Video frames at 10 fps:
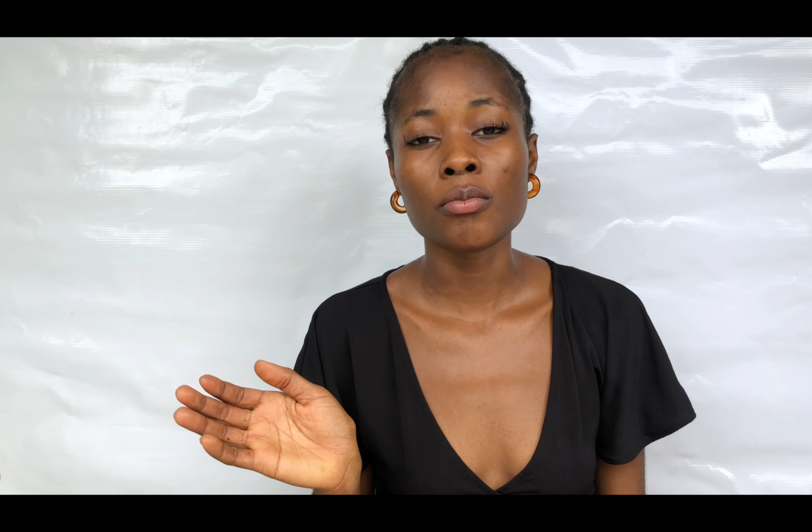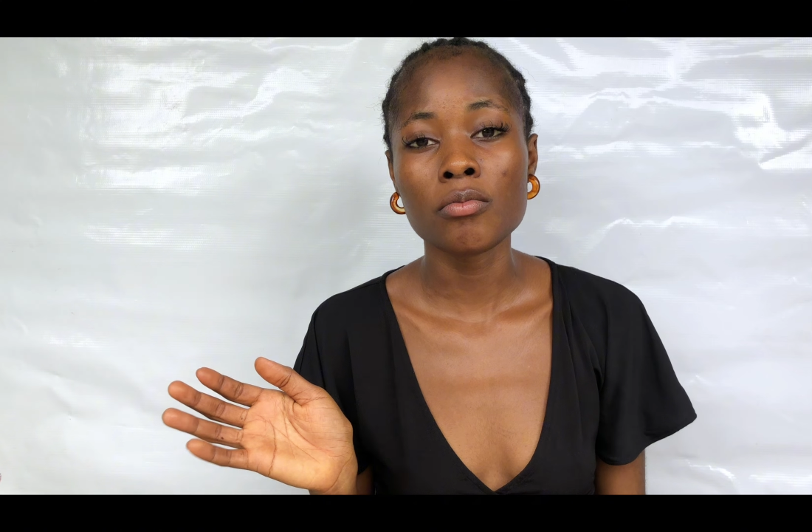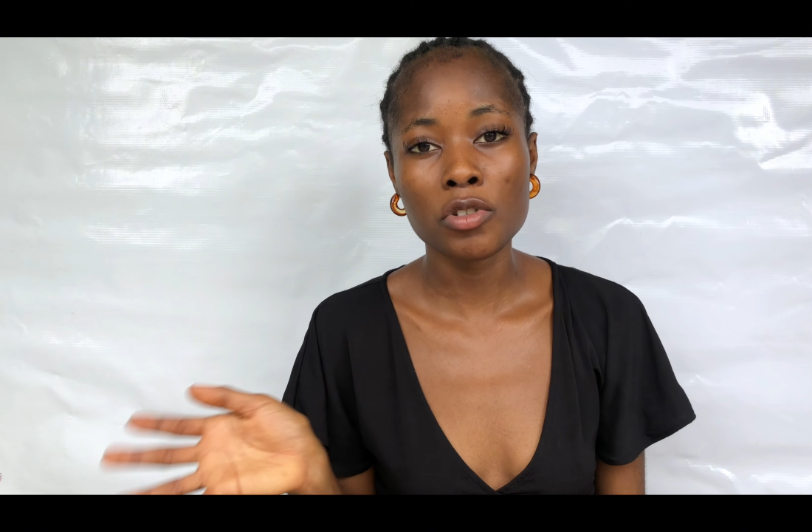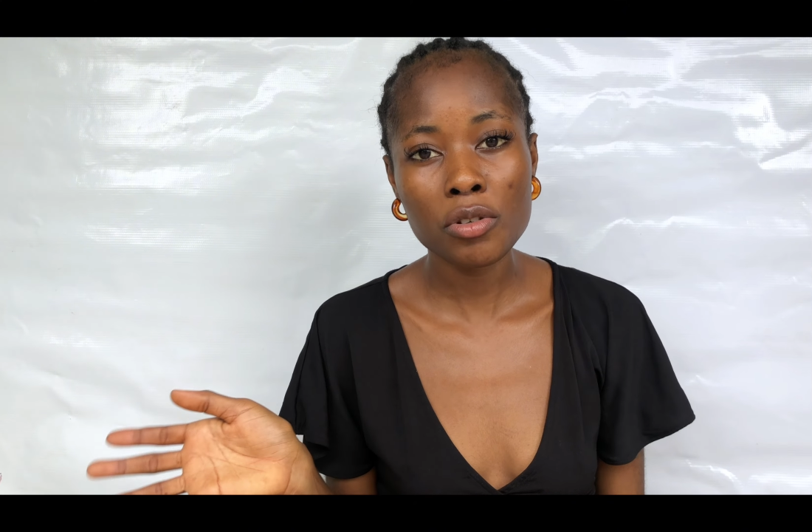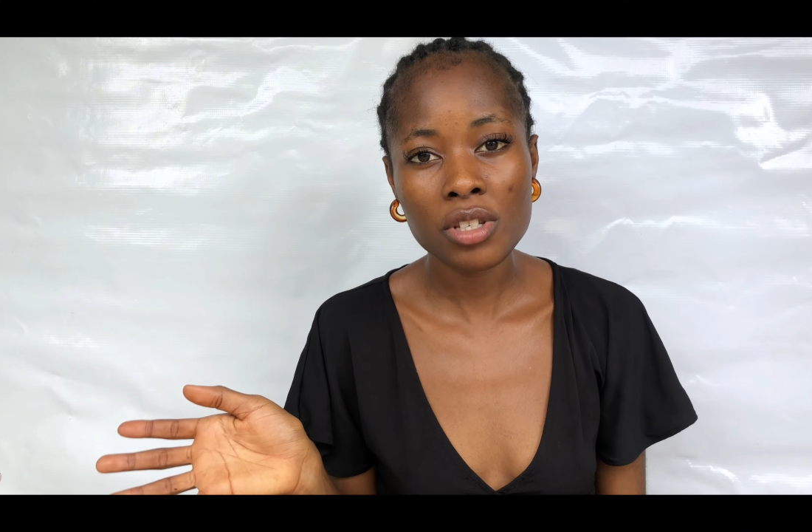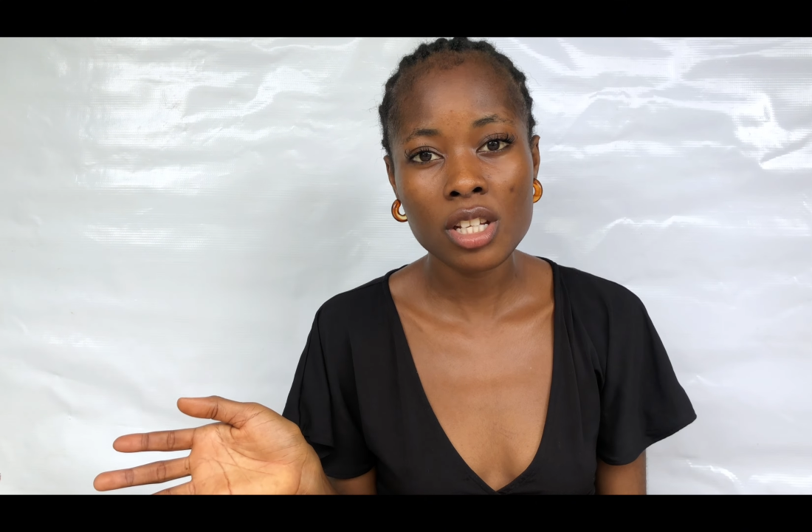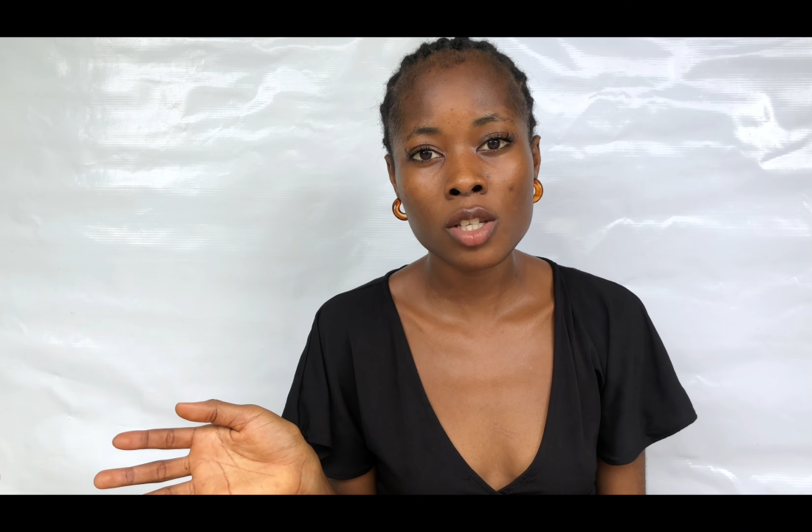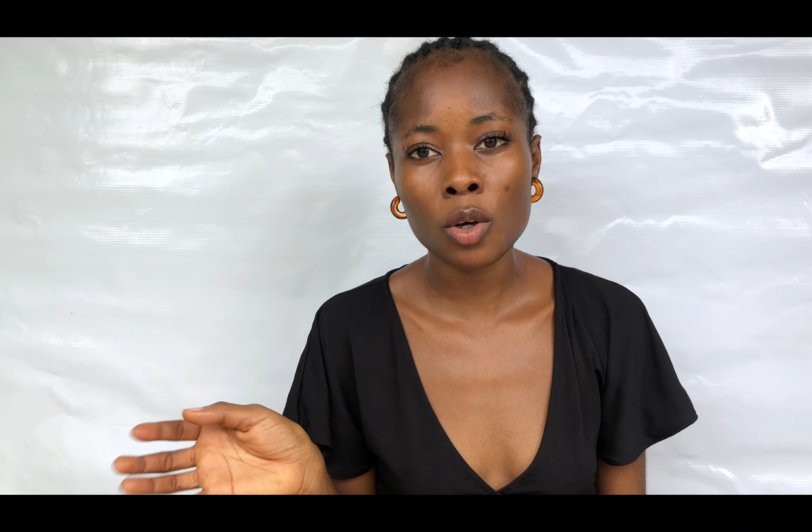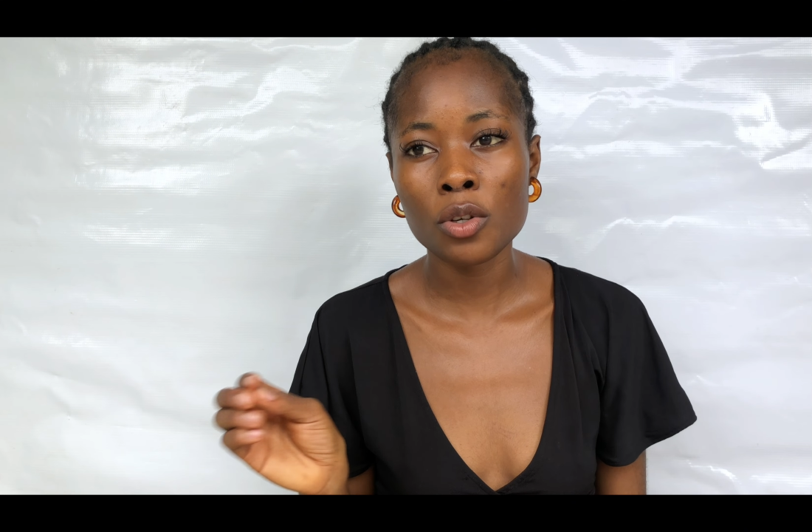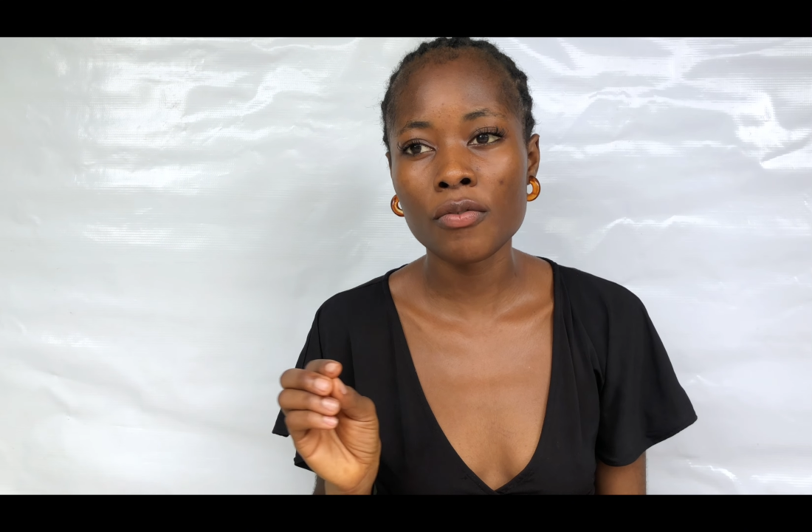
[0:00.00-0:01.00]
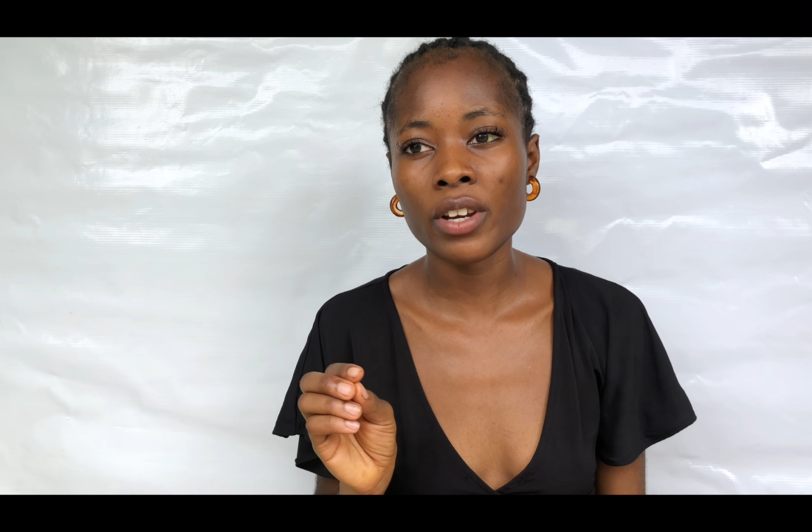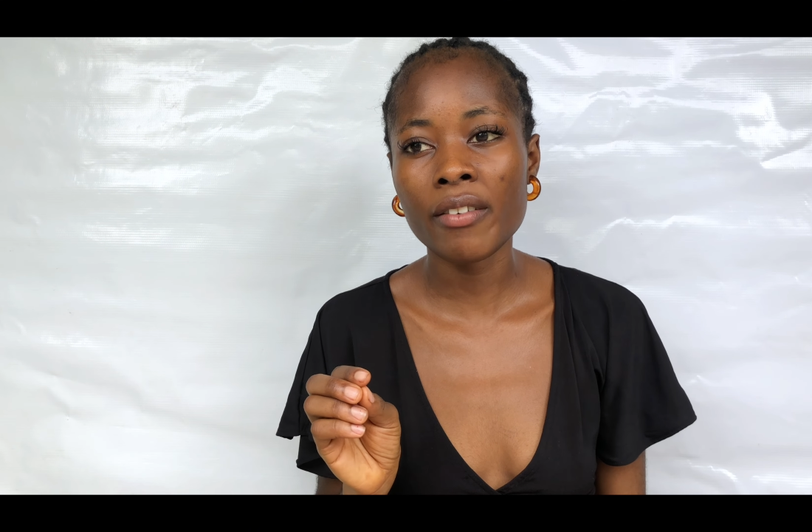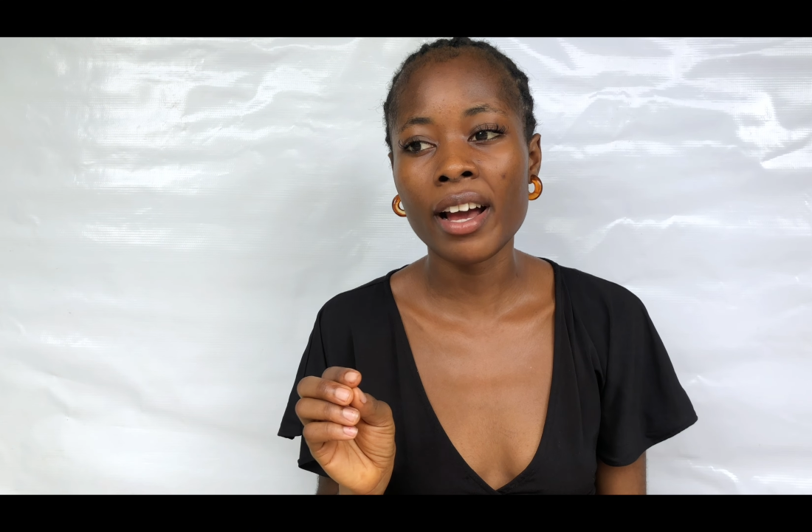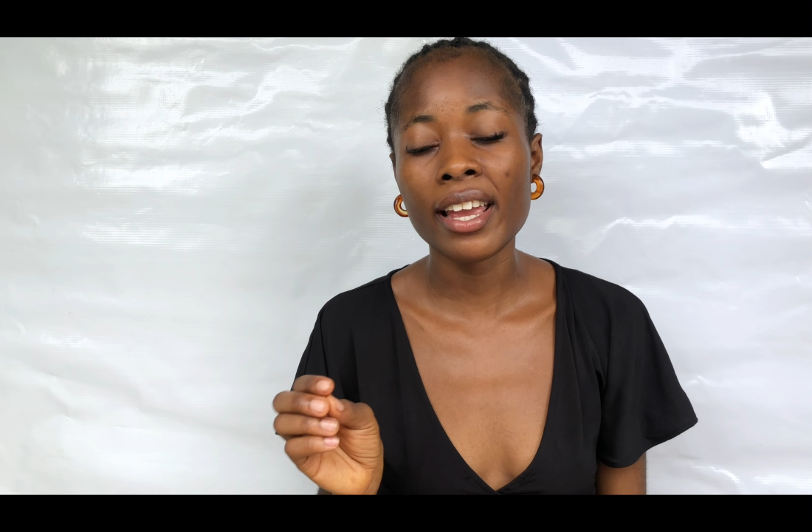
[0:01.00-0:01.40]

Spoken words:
use it or you've never